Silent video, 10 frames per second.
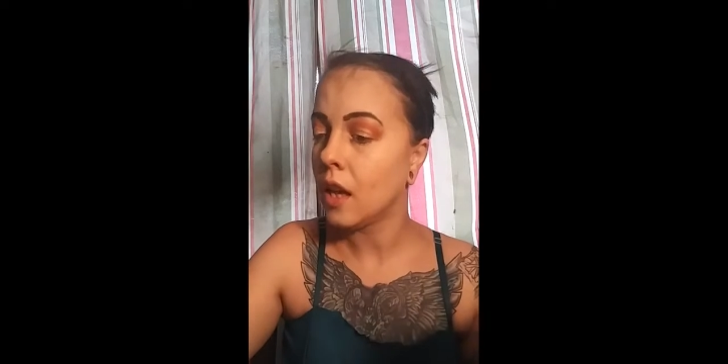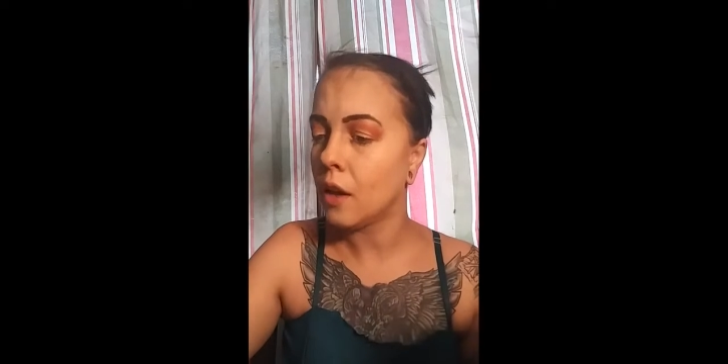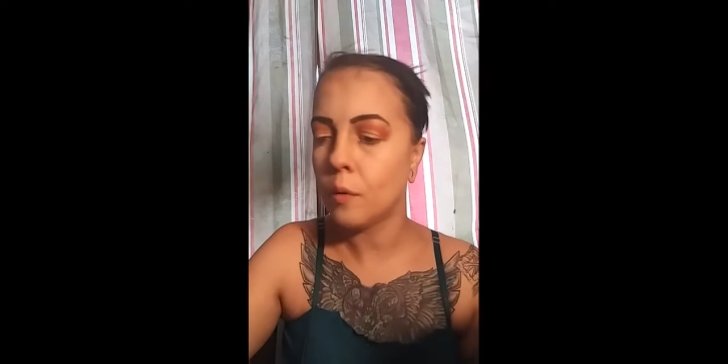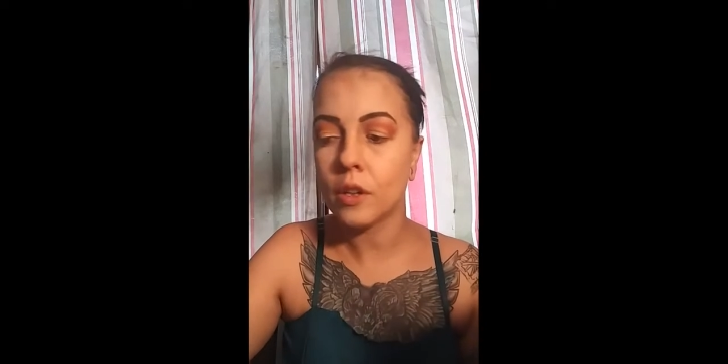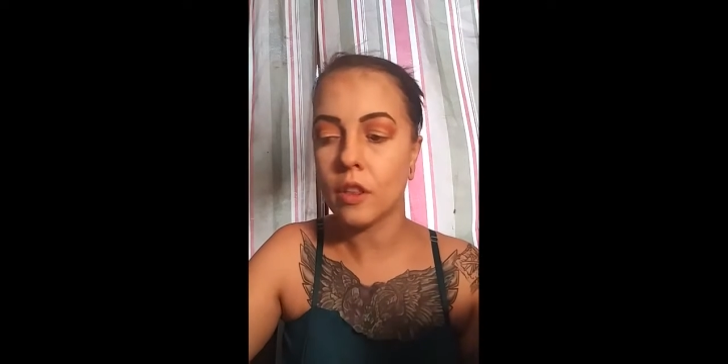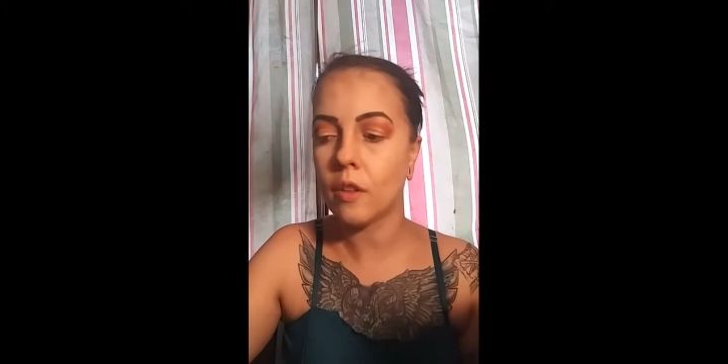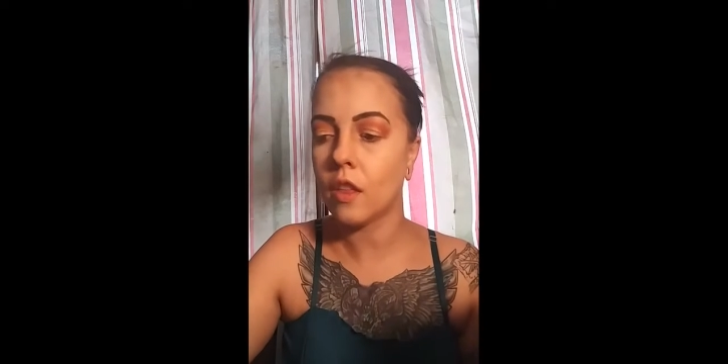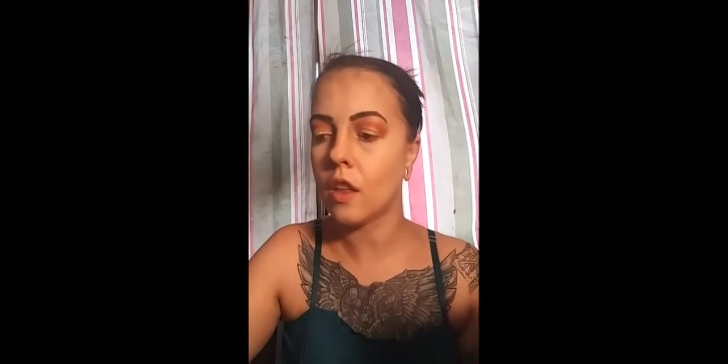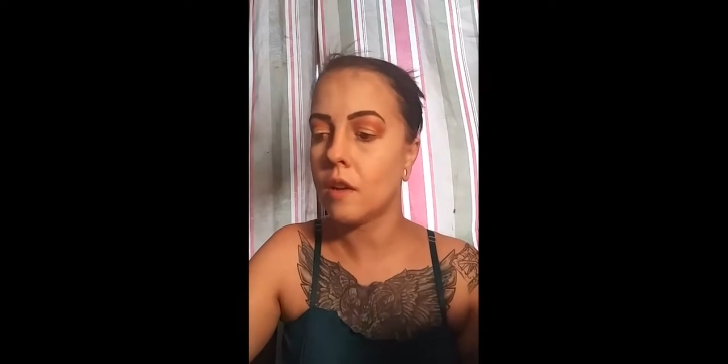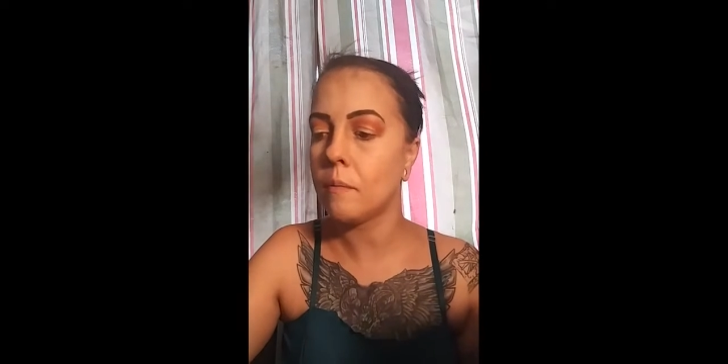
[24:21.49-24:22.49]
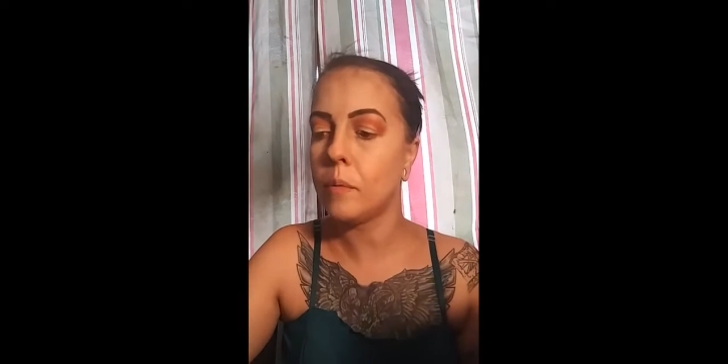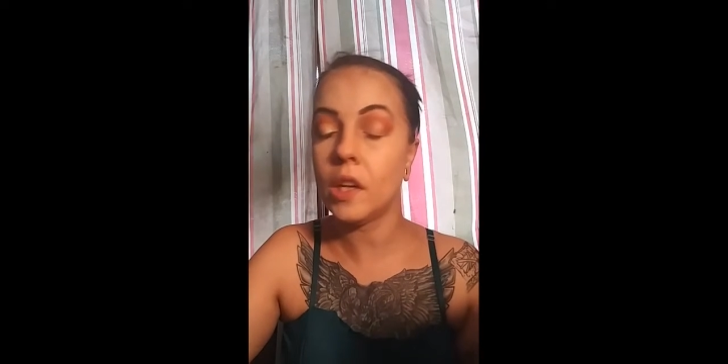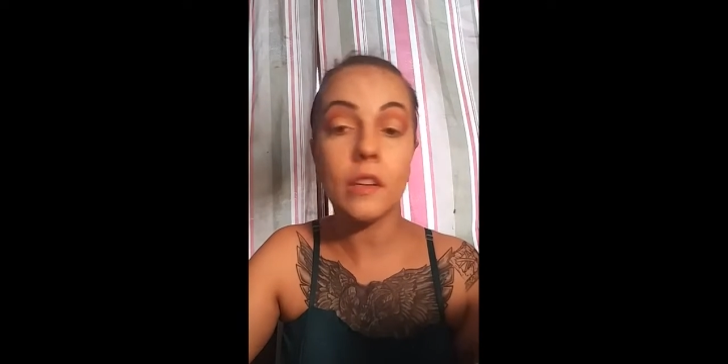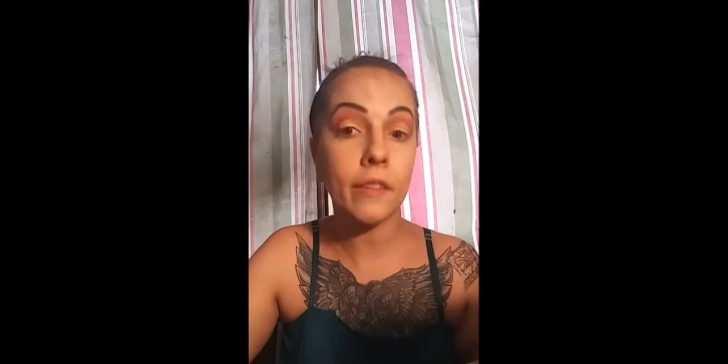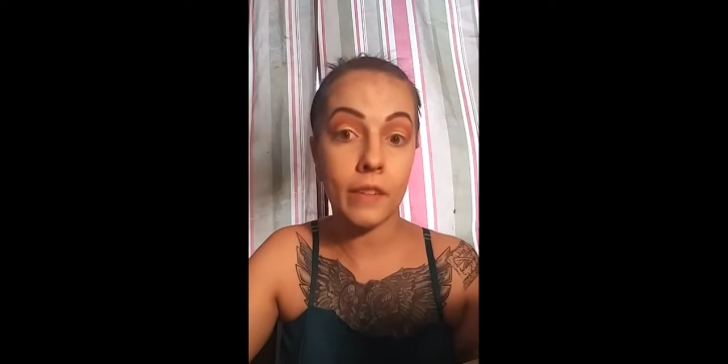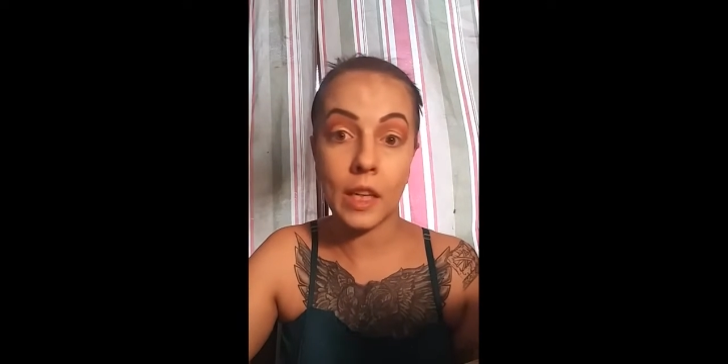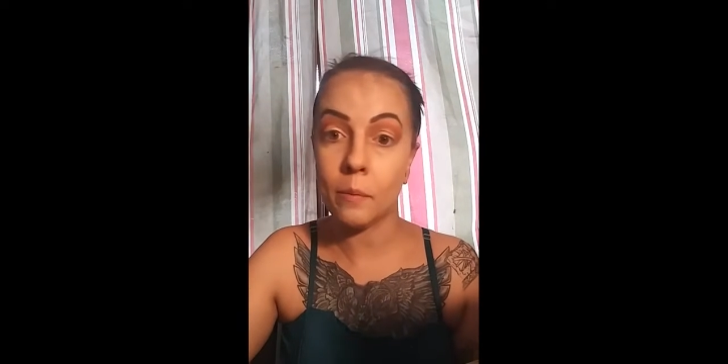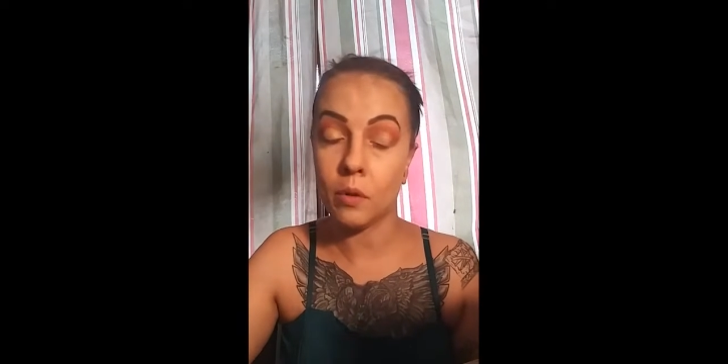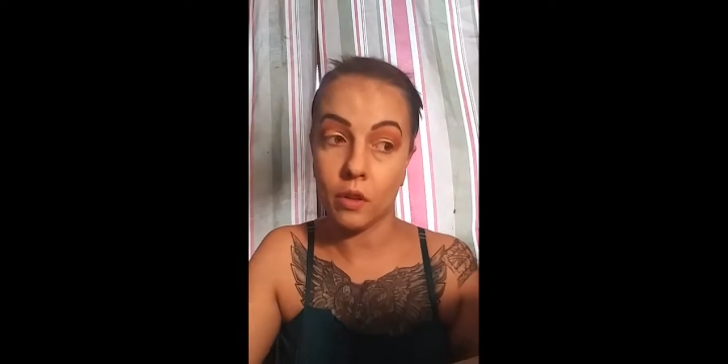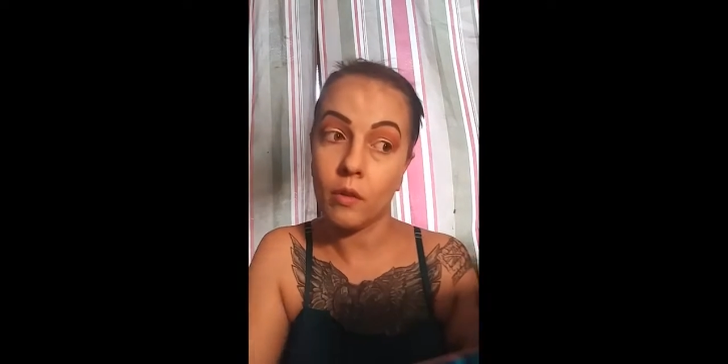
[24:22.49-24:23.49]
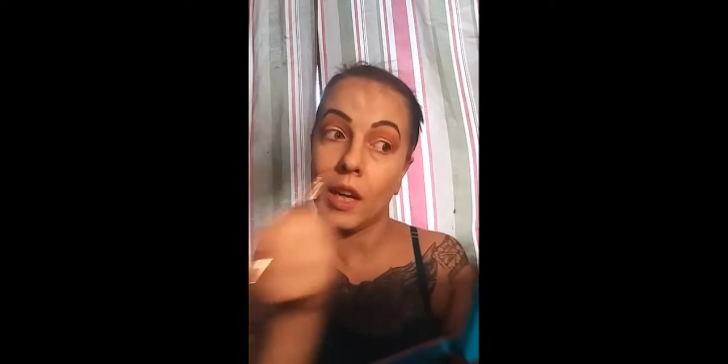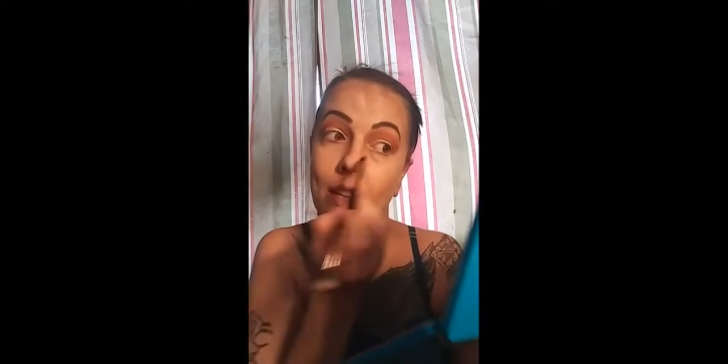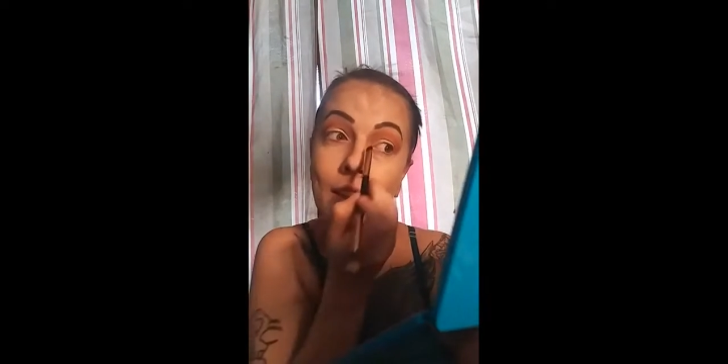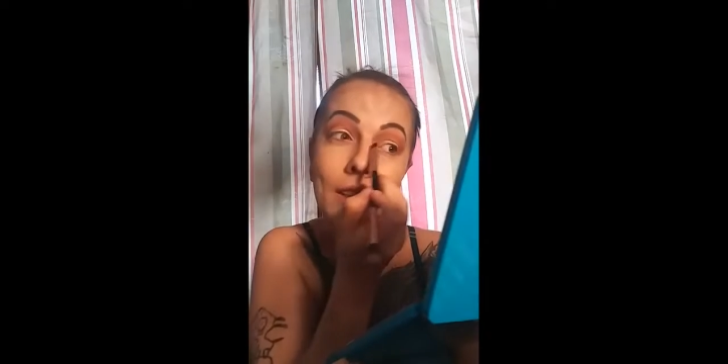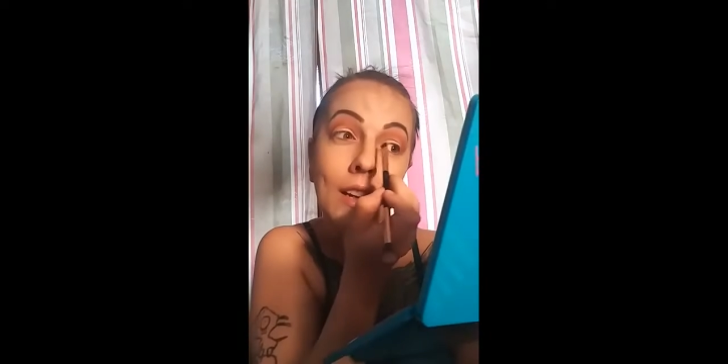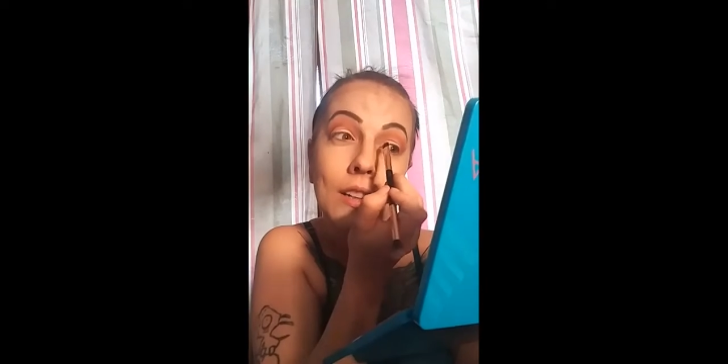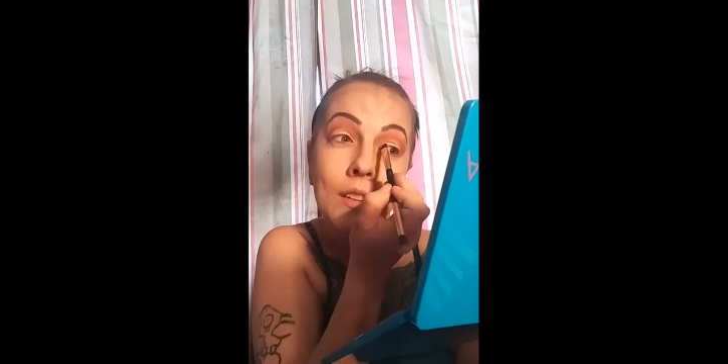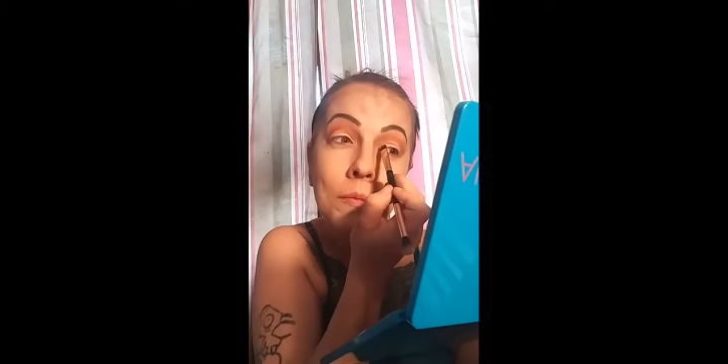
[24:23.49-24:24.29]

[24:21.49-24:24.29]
it works beautifully both ways so